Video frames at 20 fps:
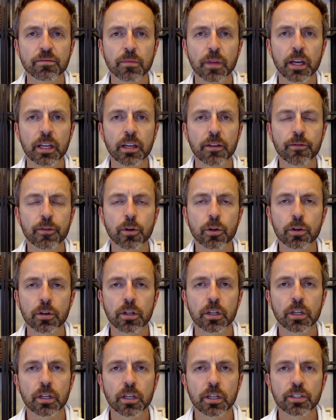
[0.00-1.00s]
And if you're
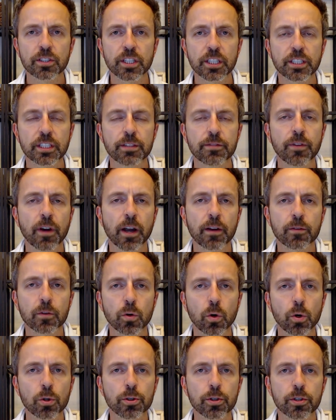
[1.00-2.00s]
65 or
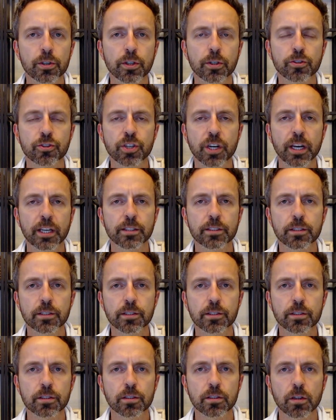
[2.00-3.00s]
older, your
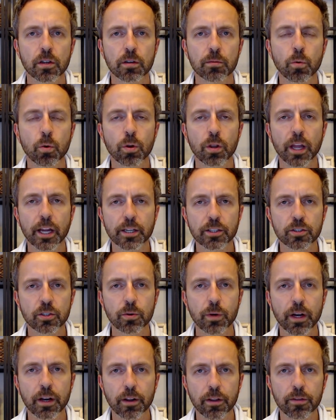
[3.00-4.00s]
chances are more like 2
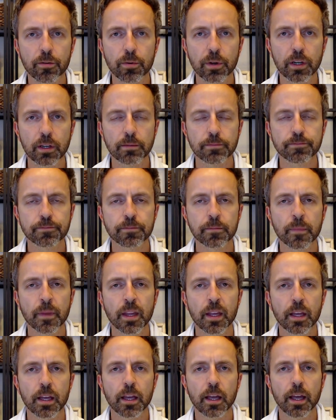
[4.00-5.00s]
out of 3.
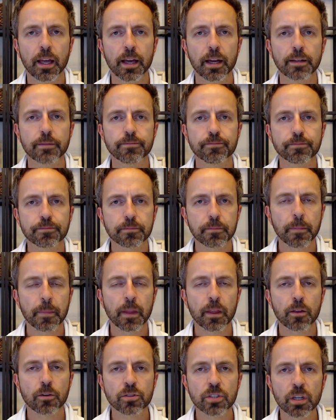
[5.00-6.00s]
And
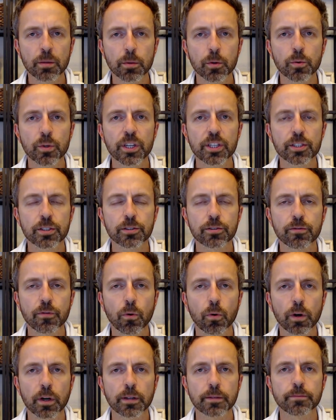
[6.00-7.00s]
there's a number of reasons
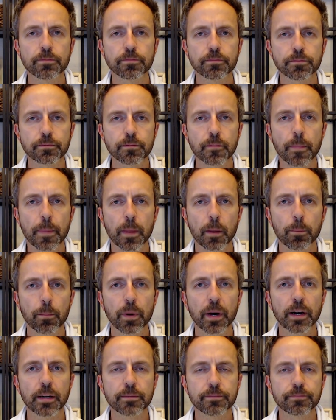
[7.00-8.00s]
for it,
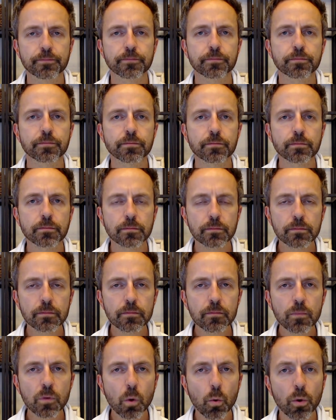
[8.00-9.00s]
but
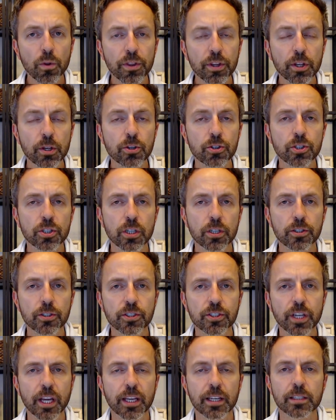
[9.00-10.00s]
one thing you should
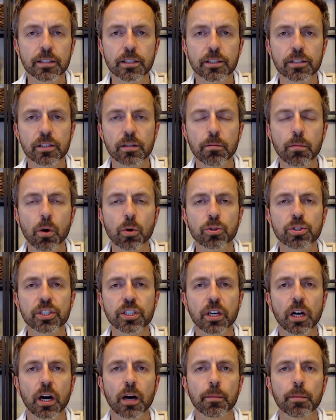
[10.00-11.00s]
understand is it's the most
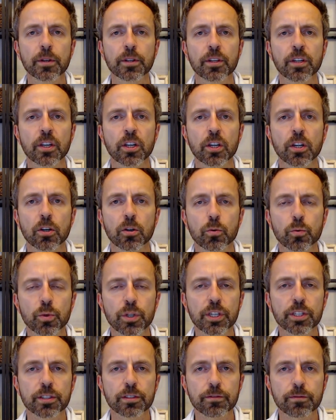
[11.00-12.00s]
common
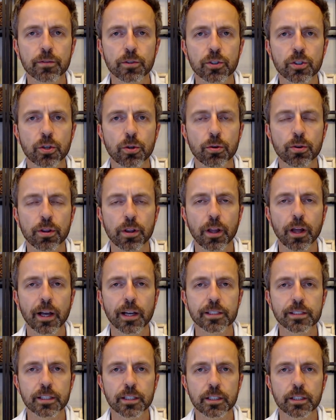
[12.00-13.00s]
reason for tooth
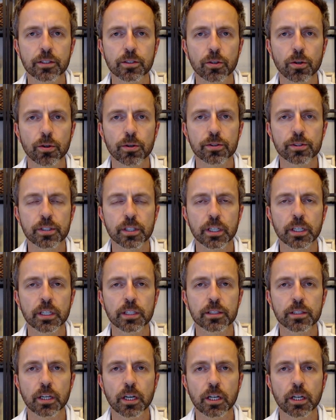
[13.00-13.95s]
loss in adults is